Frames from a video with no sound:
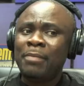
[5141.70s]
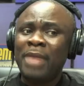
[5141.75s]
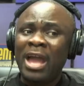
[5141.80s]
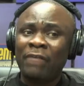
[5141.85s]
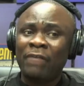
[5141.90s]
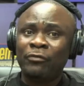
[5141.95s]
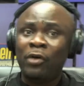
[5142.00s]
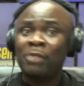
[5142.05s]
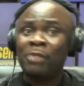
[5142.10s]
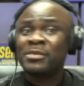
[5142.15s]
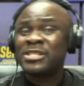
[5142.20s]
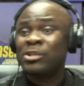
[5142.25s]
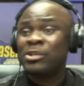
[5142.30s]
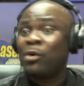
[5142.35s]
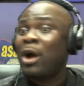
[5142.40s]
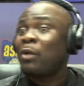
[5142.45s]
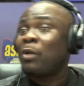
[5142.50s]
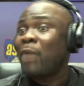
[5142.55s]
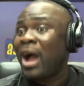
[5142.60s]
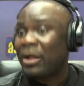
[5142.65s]
a forms na
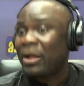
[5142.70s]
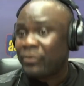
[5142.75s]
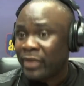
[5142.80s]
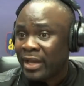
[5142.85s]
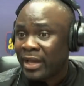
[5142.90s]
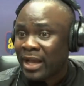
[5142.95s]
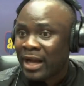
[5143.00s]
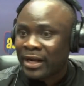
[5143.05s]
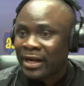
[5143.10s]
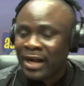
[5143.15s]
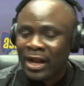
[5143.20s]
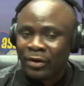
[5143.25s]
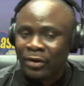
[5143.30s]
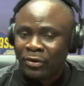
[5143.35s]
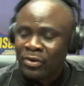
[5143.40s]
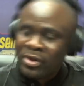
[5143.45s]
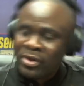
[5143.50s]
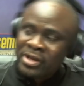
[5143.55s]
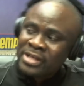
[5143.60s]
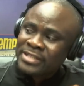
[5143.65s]
wa kwa atwe kakra no
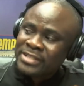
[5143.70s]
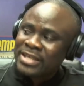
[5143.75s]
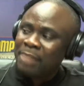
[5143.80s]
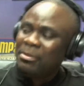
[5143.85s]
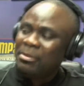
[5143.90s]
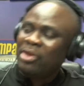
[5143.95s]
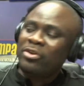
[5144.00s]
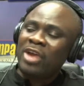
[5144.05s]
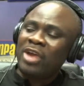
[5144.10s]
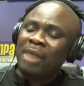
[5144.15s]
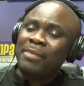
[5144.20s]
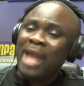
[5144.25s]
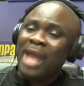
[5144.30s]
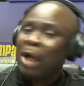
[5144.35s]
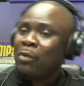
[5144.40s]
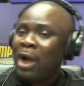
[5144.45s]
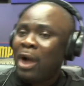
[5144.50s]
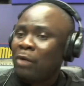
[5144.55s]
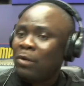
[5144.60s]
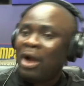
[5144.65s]
say me nua bi
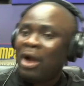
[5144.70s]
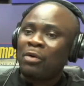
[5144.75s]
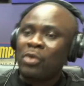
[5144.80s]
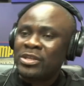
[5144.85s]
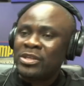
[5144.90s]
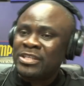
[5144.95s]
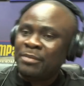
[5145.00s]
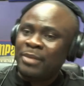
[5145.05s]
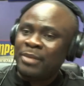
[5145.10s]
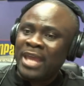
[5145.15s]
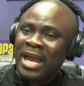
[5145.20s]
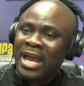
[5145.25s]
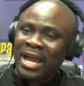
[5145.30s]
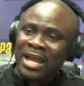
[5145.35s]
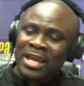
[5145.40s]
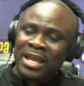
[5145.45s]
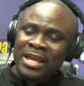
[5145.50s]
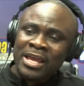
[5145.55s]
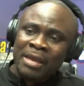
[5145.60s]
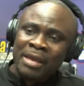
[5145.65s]
akwa gibia
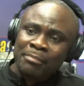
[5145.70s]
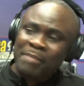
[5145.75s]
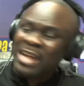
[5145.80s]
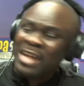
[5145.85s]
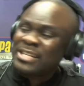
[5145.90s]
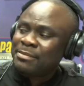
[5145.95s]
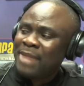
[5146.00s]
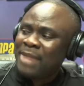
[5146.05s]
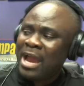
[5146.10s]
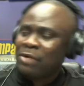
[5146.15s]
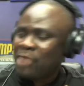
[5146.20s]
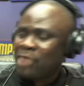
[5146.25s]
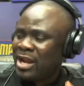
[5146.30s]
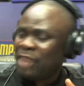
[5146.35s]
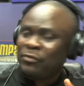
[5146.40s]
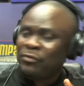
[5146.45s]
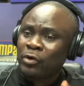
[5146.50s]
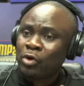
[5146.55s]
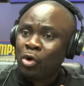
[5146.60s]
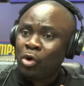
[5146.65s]
make me run a
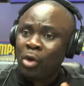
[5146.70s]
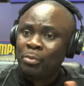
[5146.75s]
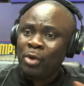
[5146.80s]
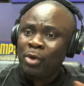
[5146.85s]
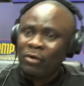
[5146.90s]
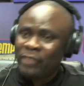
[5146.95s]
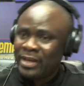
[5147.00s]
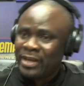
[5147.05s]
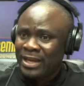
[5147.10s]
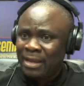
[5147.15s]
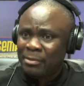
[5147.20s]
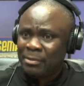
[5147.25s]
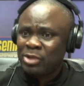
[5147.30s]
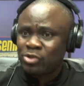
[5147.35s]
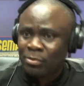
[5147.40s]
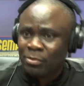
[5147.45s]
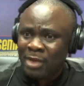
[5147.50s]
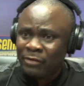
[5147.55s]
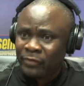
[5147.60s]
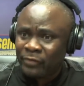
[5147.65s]
photocopy of the na me so
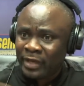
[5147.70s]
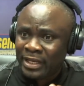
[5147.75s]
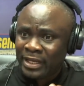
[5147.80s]
ma fail